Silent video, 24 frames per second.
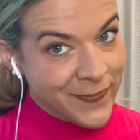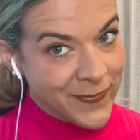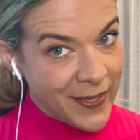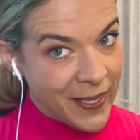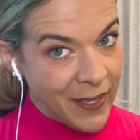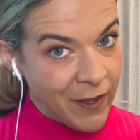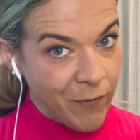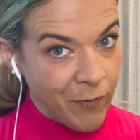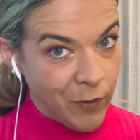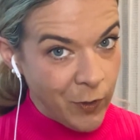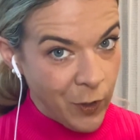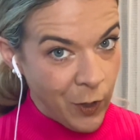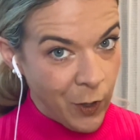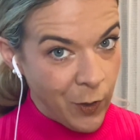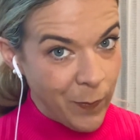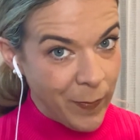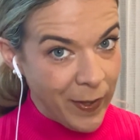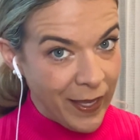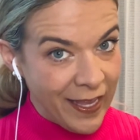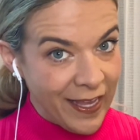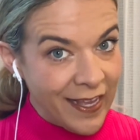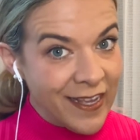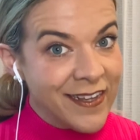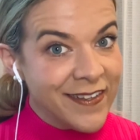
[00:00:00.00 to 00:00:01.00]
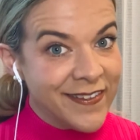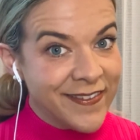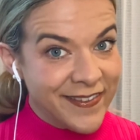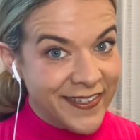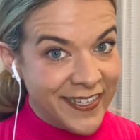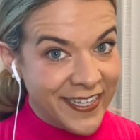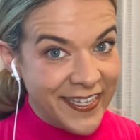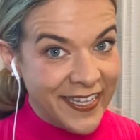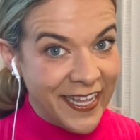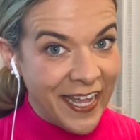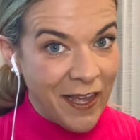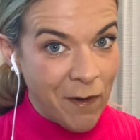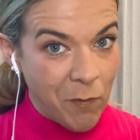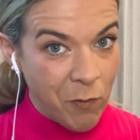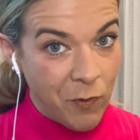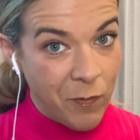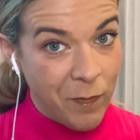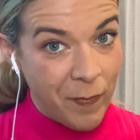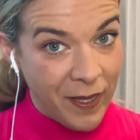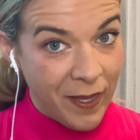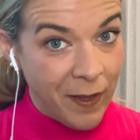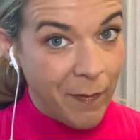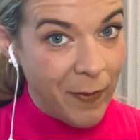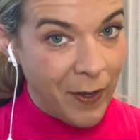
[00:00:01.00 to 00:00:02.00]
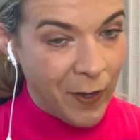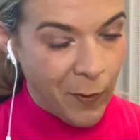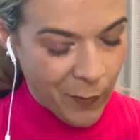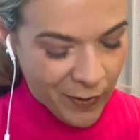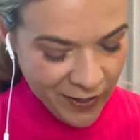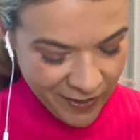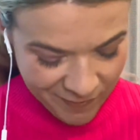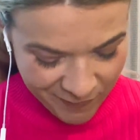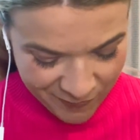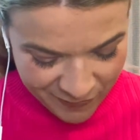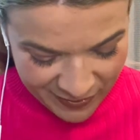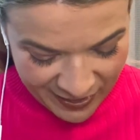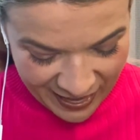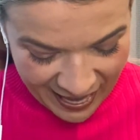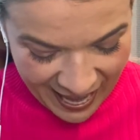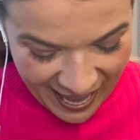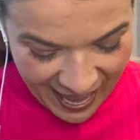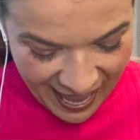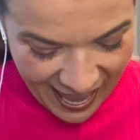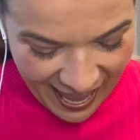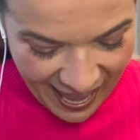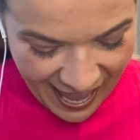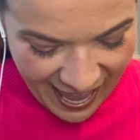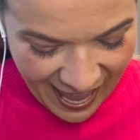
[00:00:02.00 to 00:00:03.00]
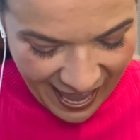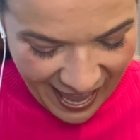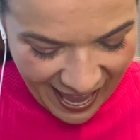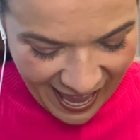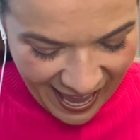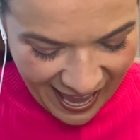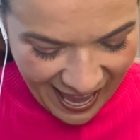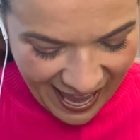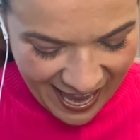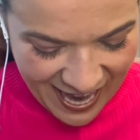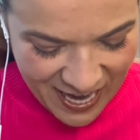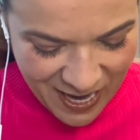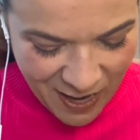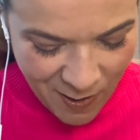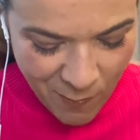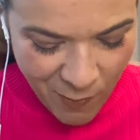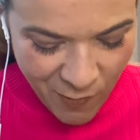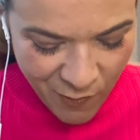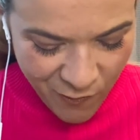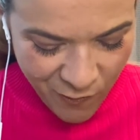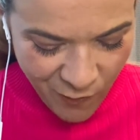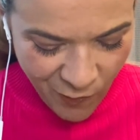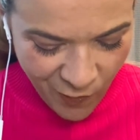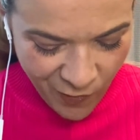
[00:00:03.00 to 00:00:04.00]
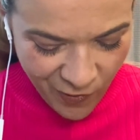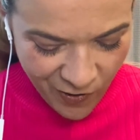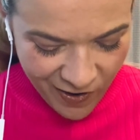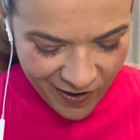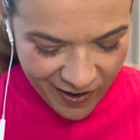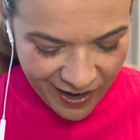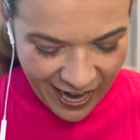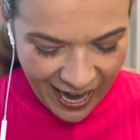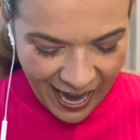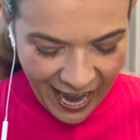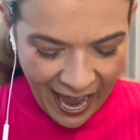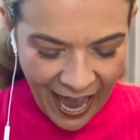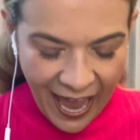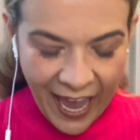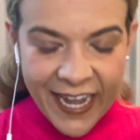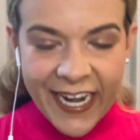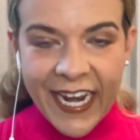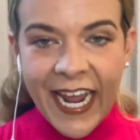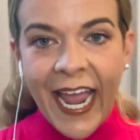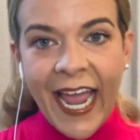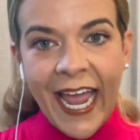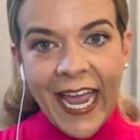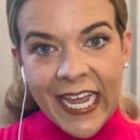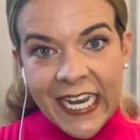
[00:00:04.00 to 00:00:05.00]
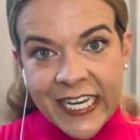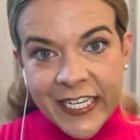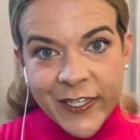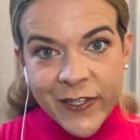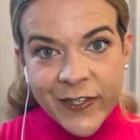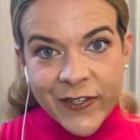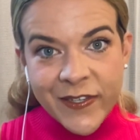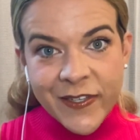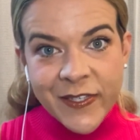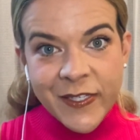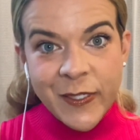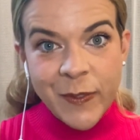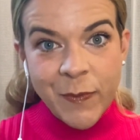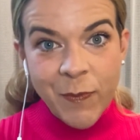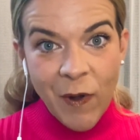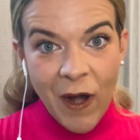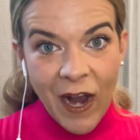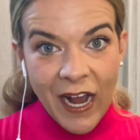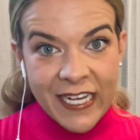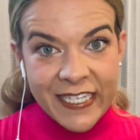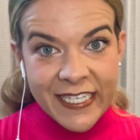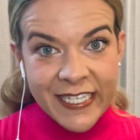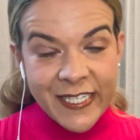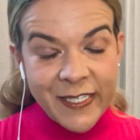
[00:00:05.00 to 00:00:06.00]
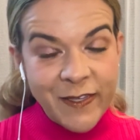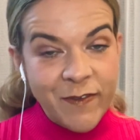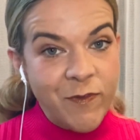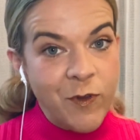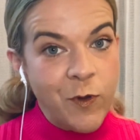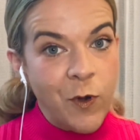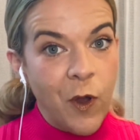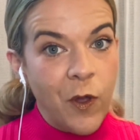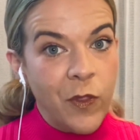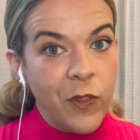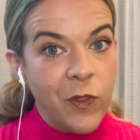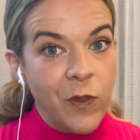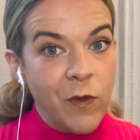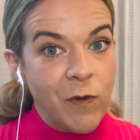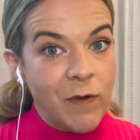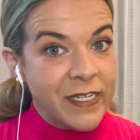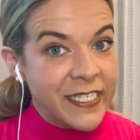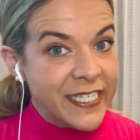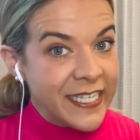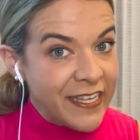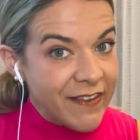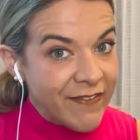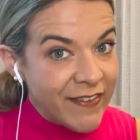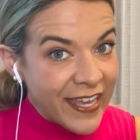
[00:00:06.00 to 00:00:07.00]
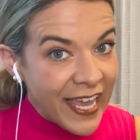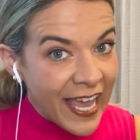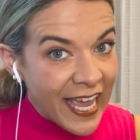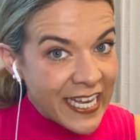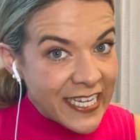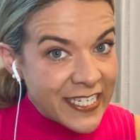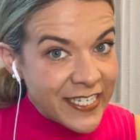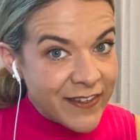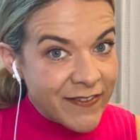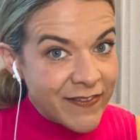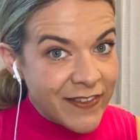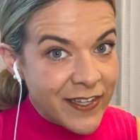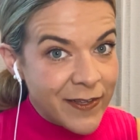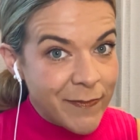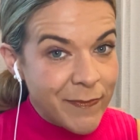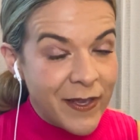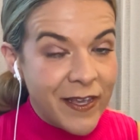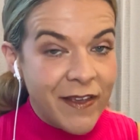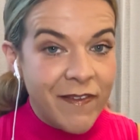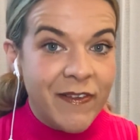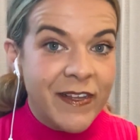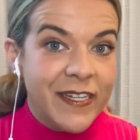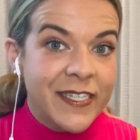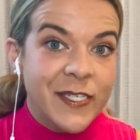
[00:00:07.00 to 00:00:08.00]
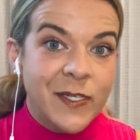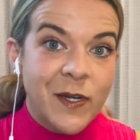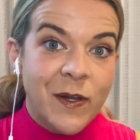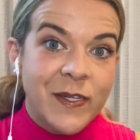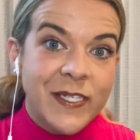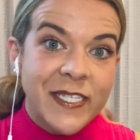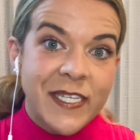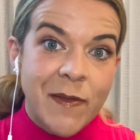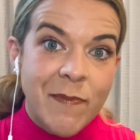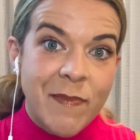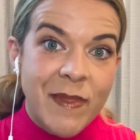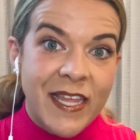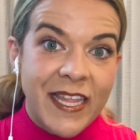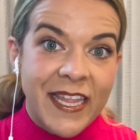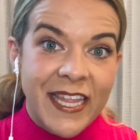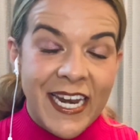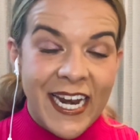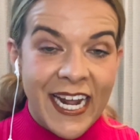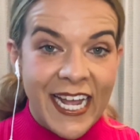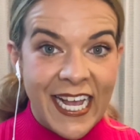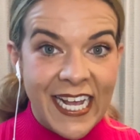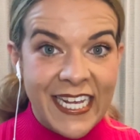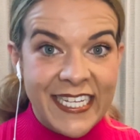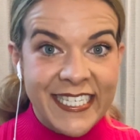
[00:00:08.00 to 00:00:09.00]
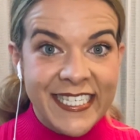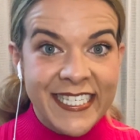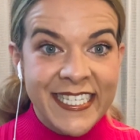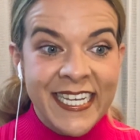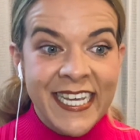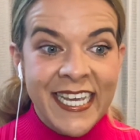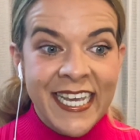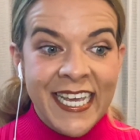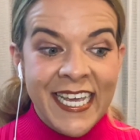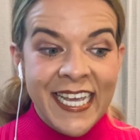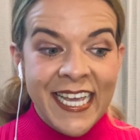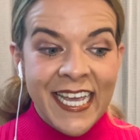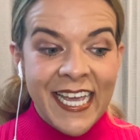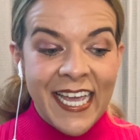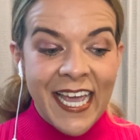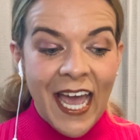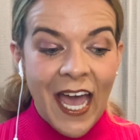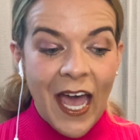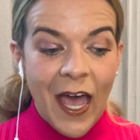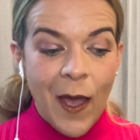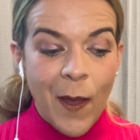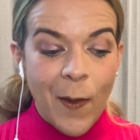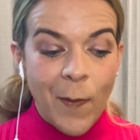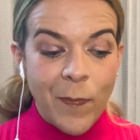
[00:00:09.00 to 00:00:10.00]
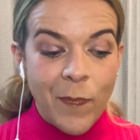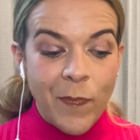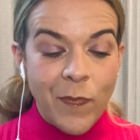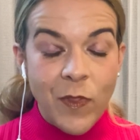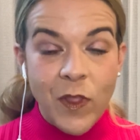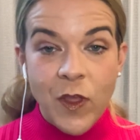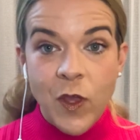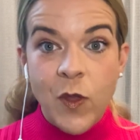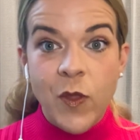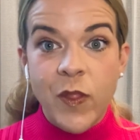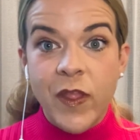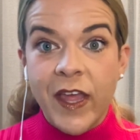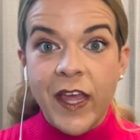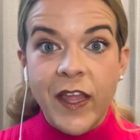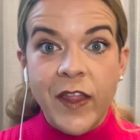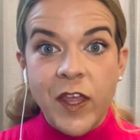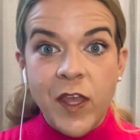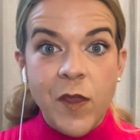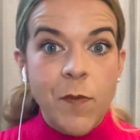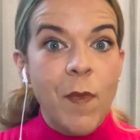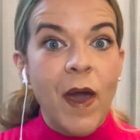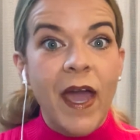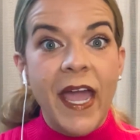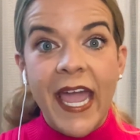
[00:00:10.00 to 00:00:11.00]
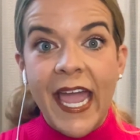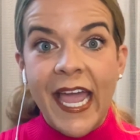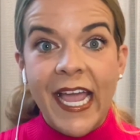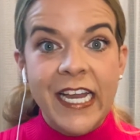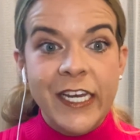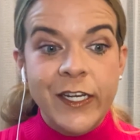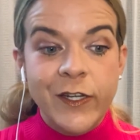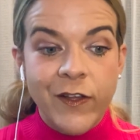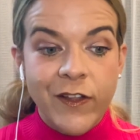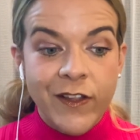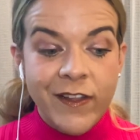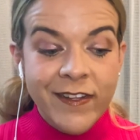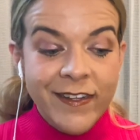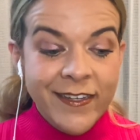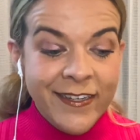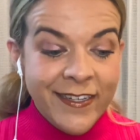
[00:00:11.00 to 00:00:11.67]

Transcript: If you know me, that that would be a big one. Uh, number four, how to handle surprises if you're on the receiving end of them, if it's not something that I guess um, that you think that you might handle